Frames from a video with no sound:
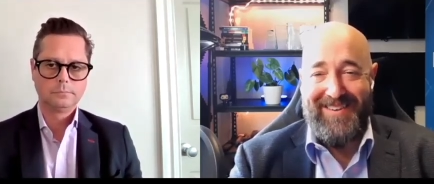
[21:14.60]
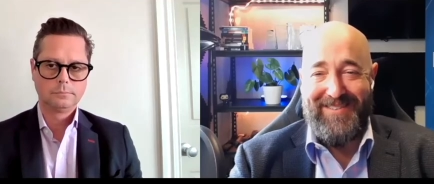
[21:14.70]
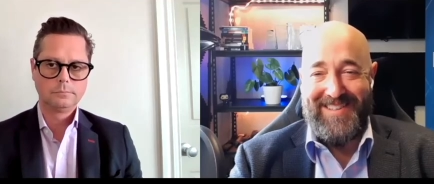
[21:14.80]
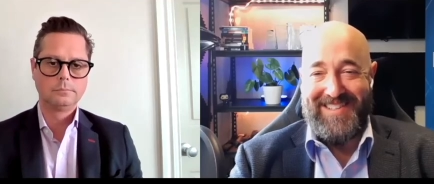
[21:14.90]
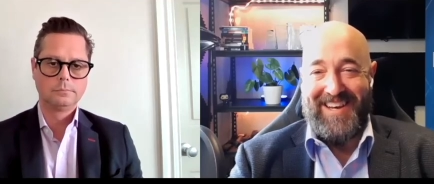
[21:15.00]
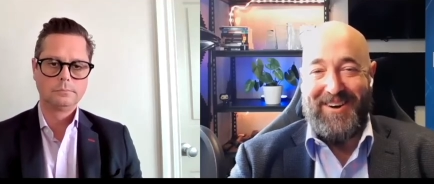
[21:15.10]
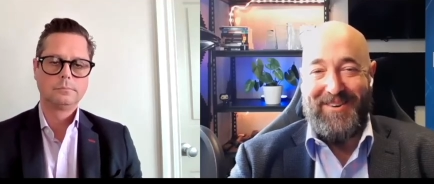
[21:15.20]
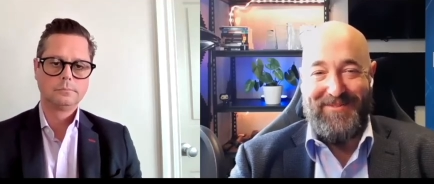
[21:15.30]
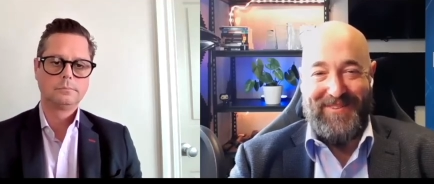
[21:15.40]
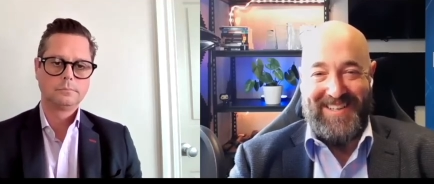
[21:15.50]
Speaker 1: which mm. they
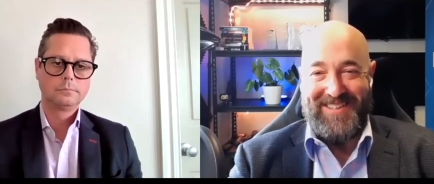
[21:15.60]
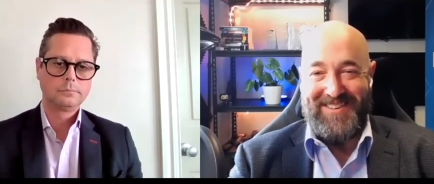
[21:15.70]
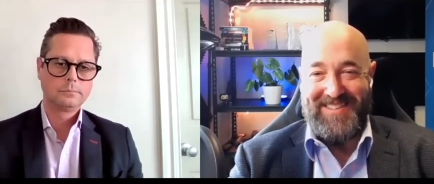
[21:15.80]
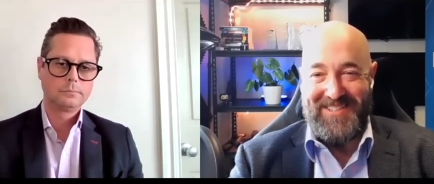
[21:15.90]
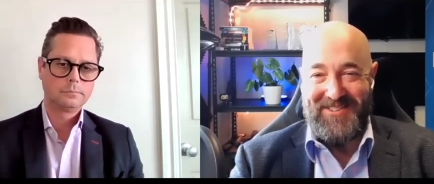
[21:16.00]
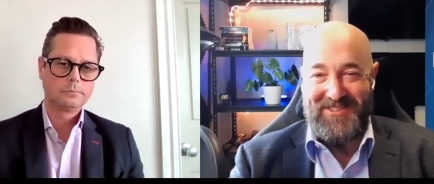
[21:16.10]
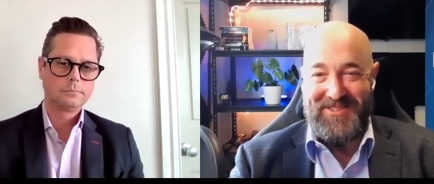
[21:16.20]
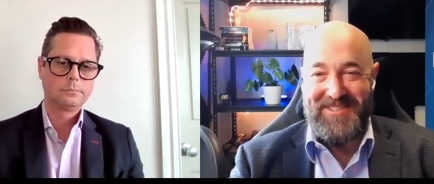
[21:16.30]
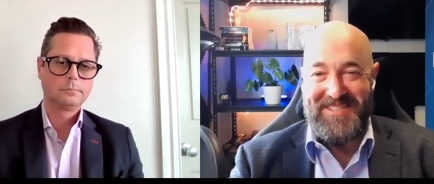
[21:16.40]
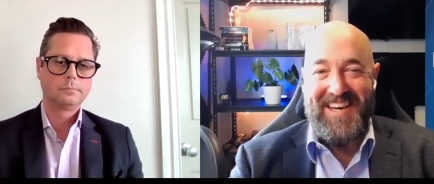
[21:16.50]
hopefully don't
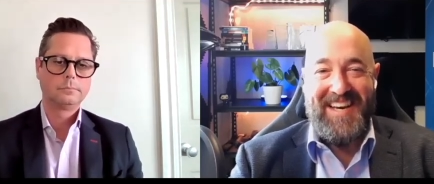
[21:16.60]
introduce.